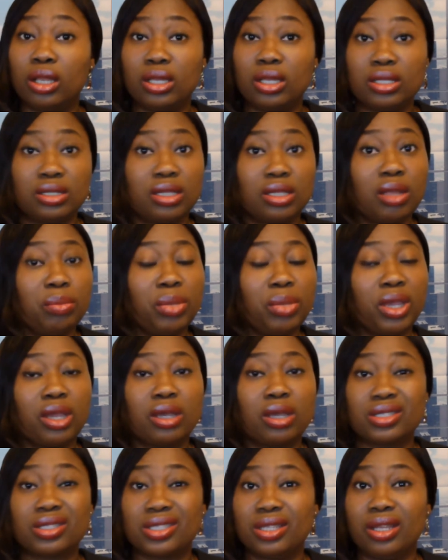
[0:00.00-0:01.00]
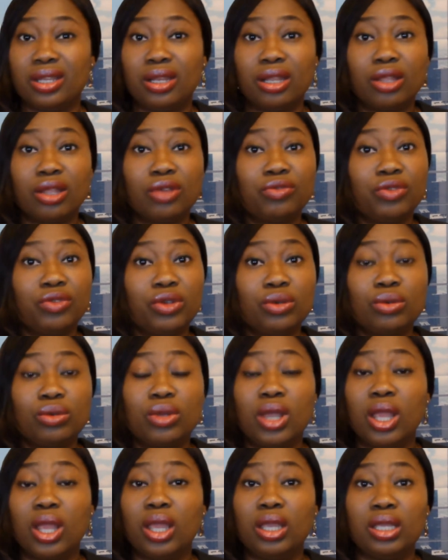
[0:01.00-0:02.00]
It's not because they love
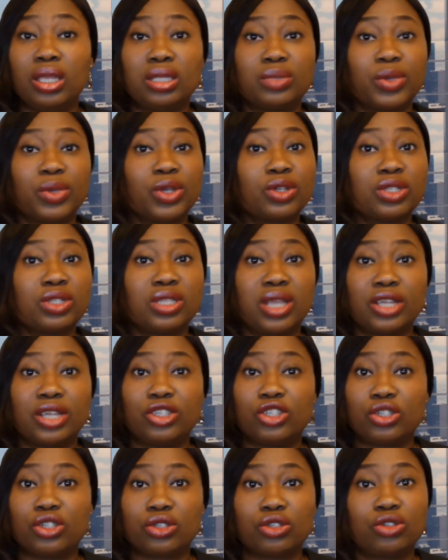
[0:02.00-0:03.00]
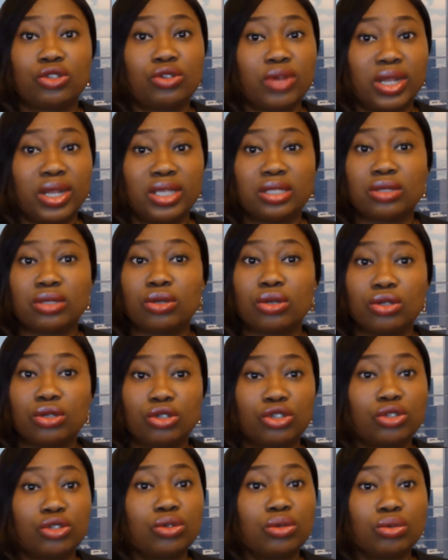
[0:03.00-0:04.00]
you, it's because they are just trying to
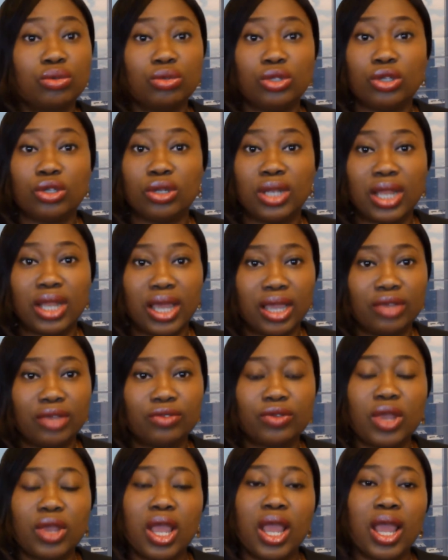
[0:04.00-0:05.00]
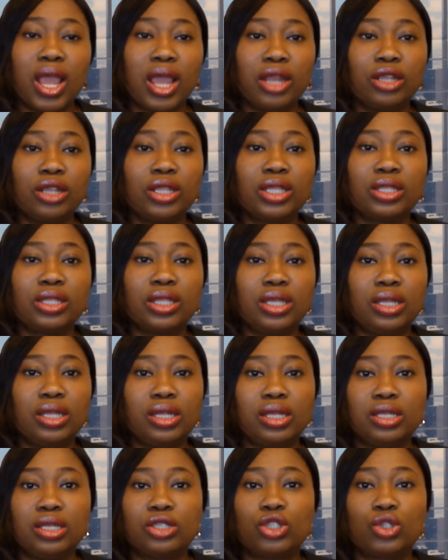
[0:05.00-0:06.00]
control your life. Another
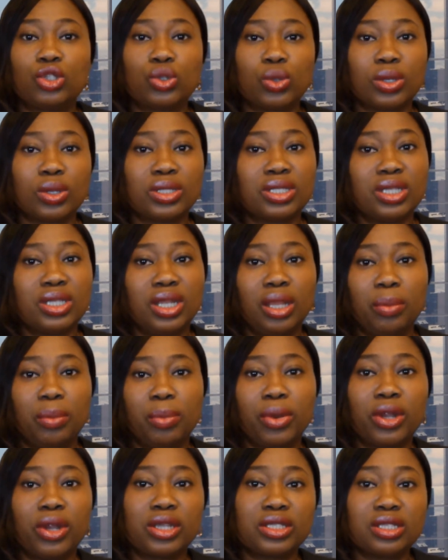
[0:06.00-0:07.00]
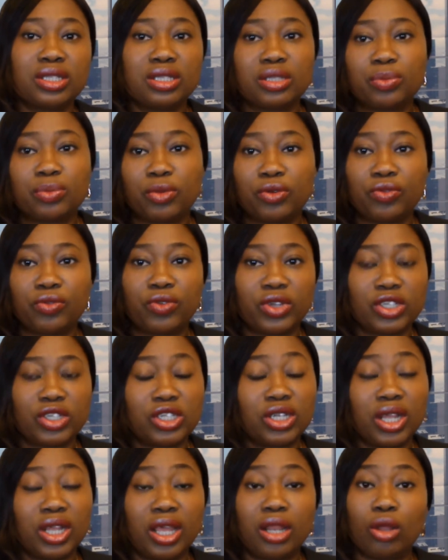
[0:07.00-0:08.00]
thing is thwarting a person's
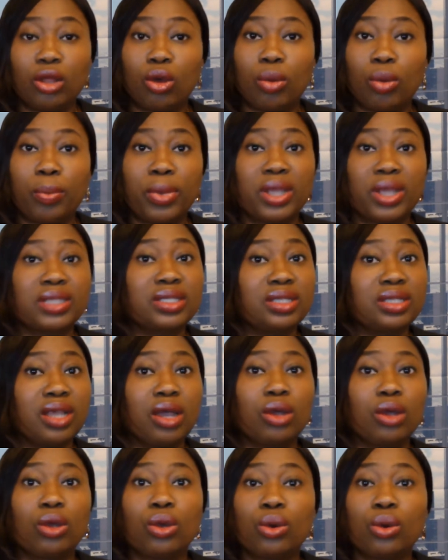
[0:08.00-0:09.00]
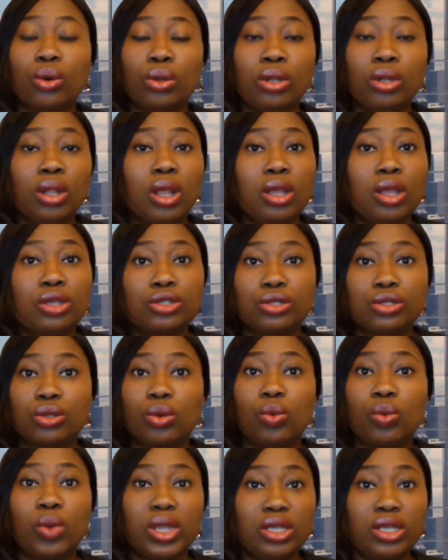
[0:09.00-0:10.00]
professional or personal goal.
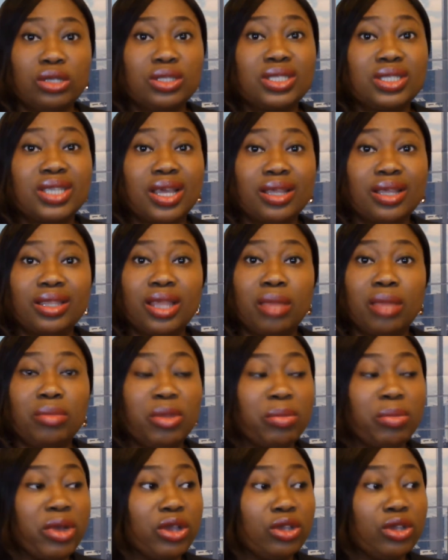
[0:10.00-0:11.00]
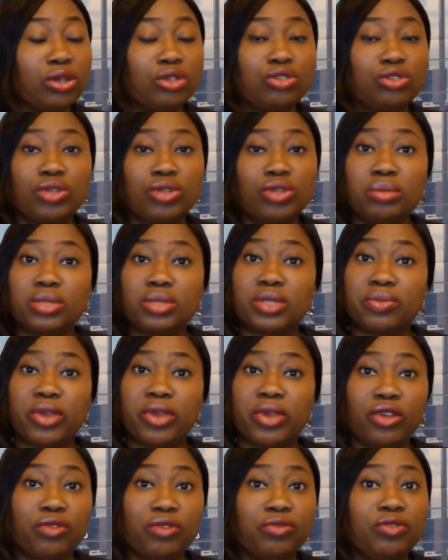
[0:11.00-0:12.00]
So when you tell them about your dreams,
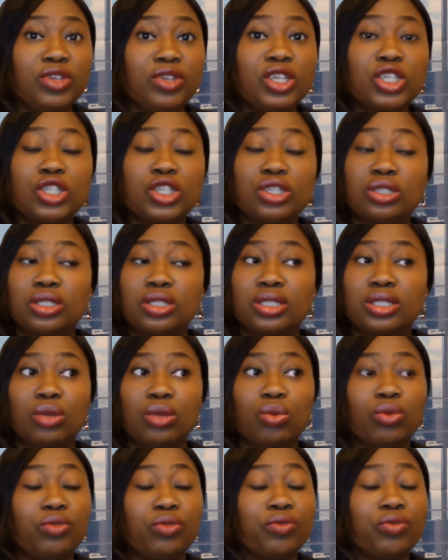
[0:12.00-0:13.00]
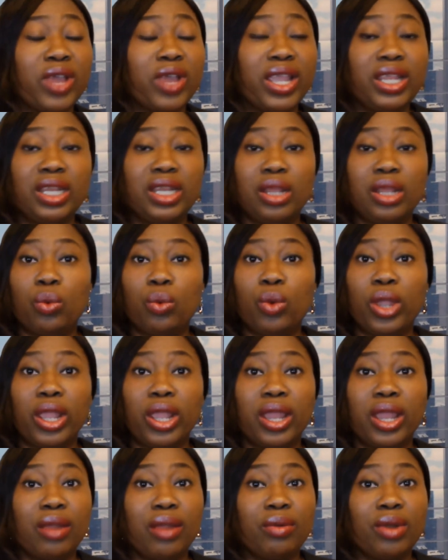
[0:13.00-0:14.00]
about your visions, they will find a
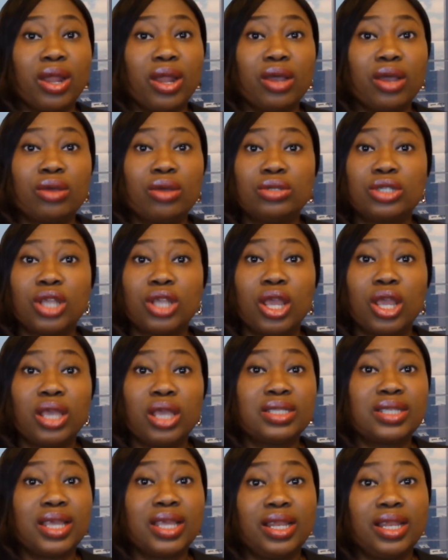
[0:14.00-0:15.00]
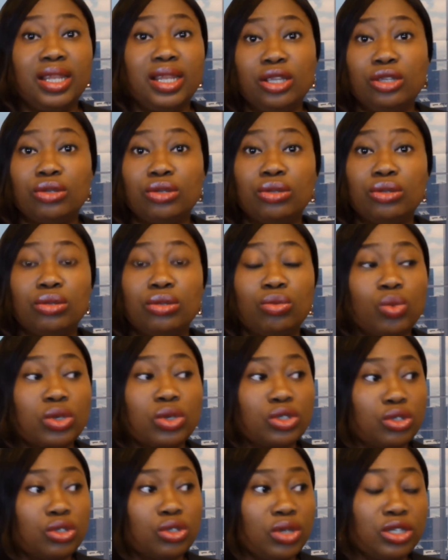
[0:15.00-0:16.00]
way around telling you
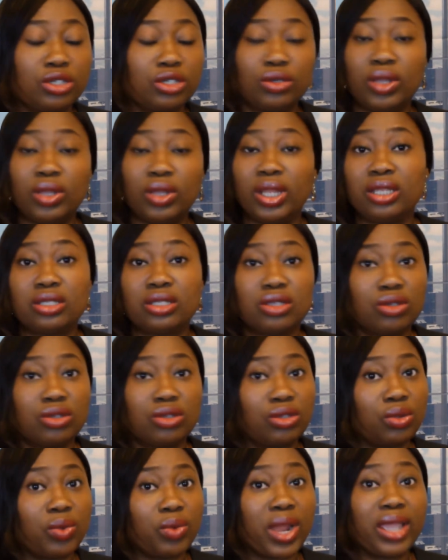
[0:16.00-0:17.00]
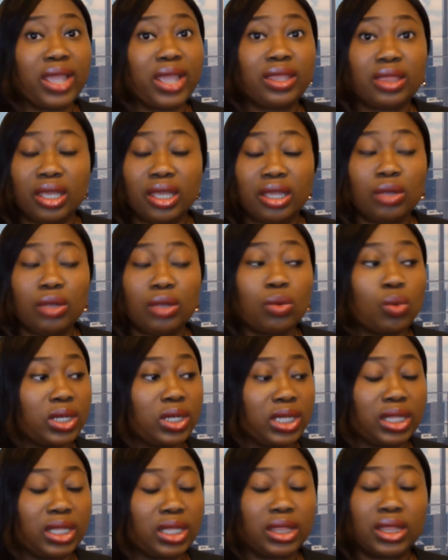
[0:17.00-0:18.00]
what you're doing is not the right thing.
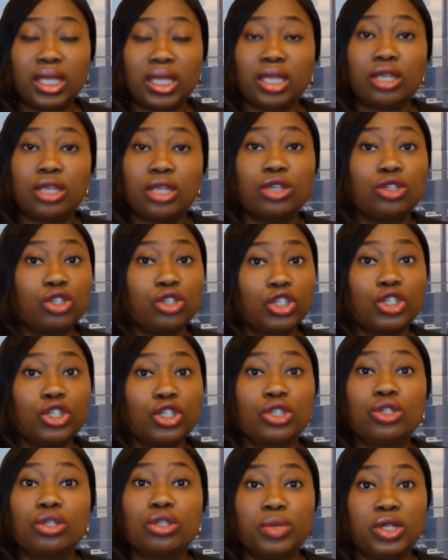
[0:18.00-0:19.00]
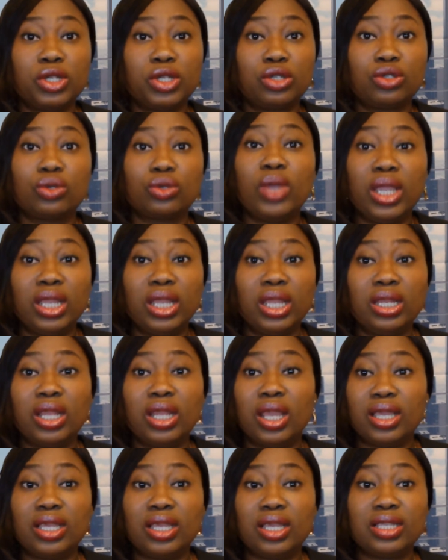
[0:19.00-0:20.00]
What they think you should be doing
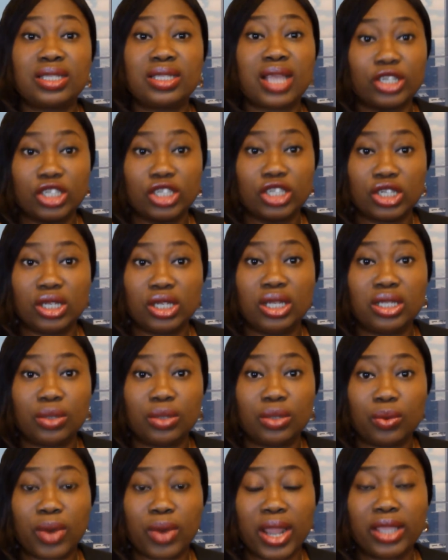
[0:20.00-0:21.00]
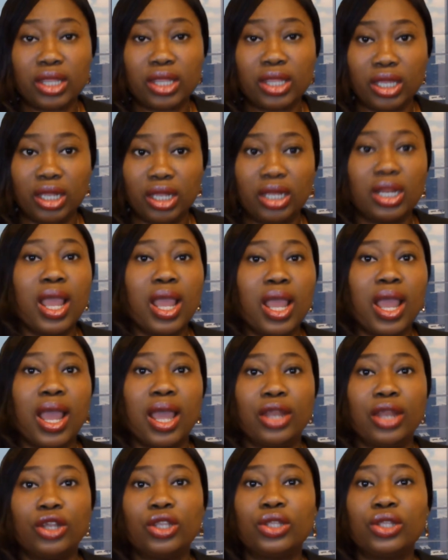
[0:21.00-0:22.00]
is actually the right thing.
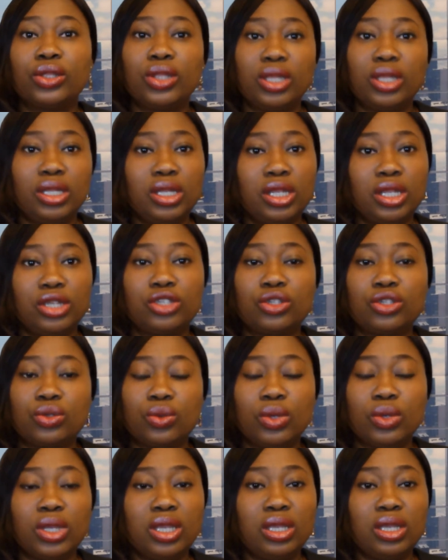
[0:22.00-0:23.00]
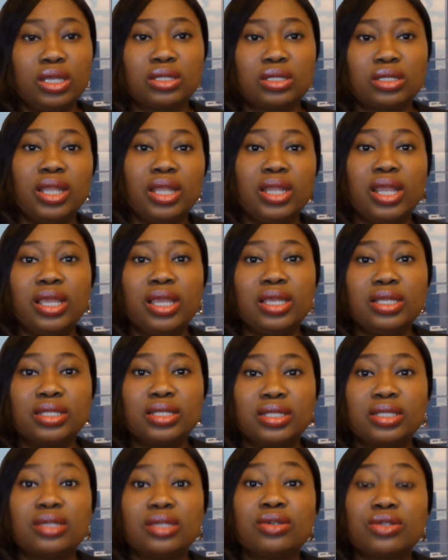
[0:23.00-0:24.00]
Another thing they do is they
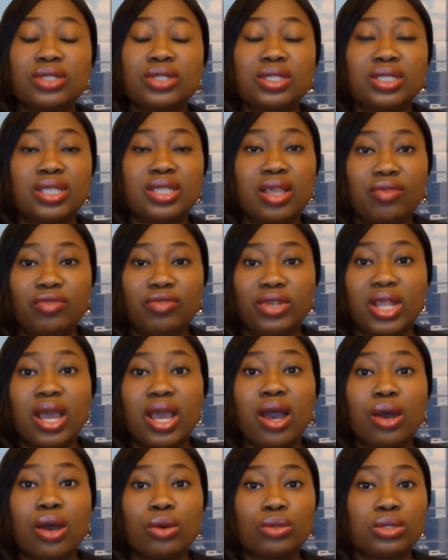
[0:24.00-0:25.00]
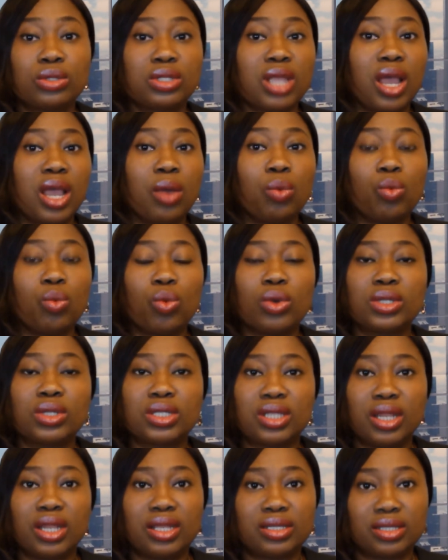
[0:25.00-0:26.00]
instill self-doubt and
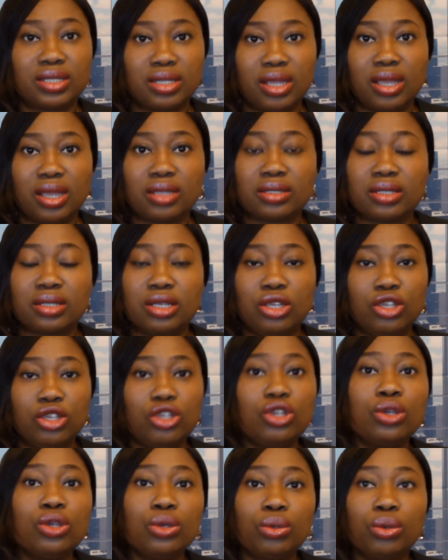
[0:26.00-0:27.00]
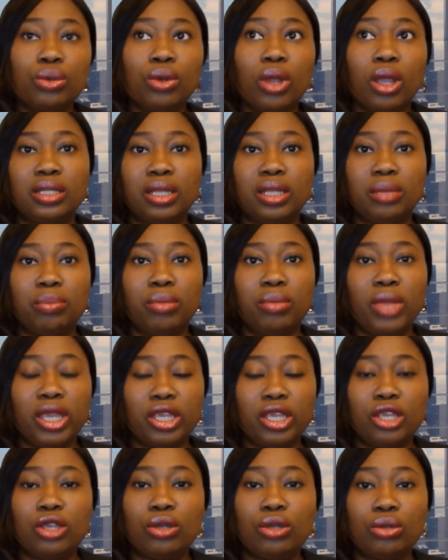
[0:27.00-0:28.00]
worthlessness in you. They
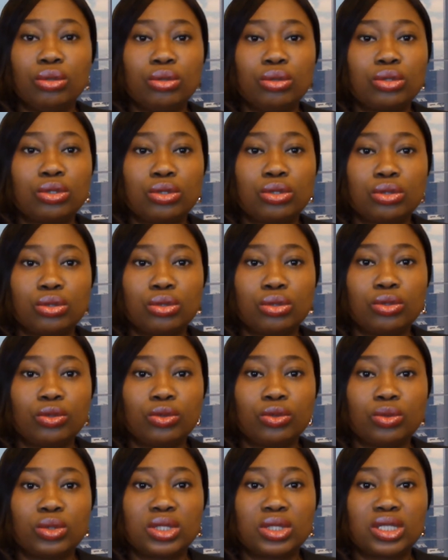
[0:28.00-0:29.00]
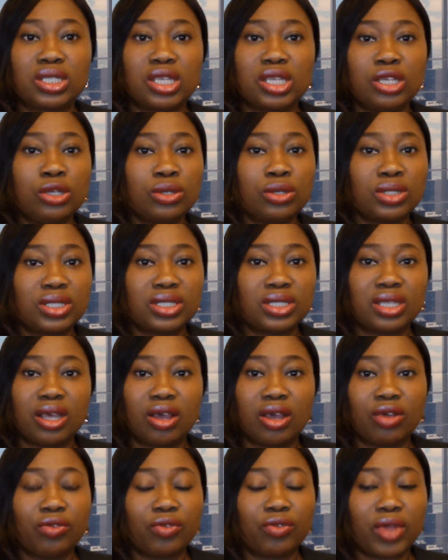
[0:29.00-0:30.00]
make you to see
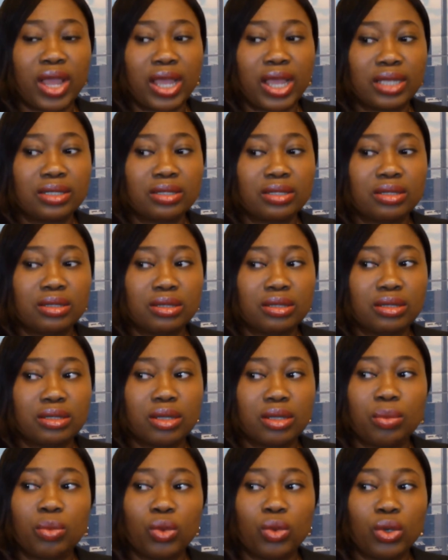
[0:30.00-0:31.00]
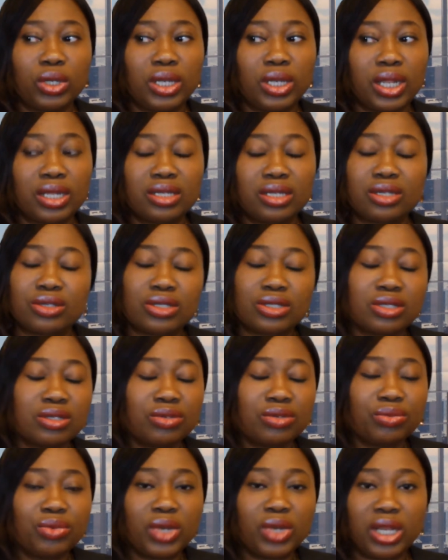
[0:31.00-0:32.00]
yourself as someone that does
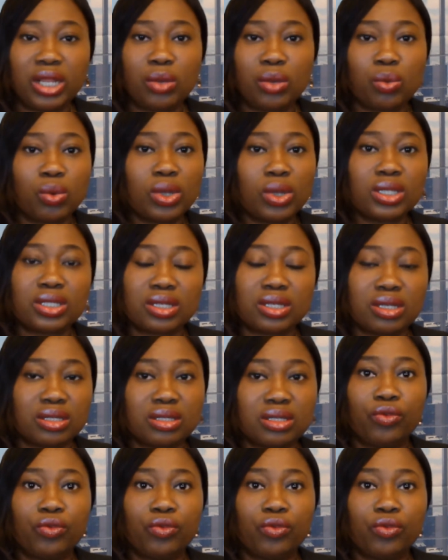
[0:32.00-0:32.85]
not really want it.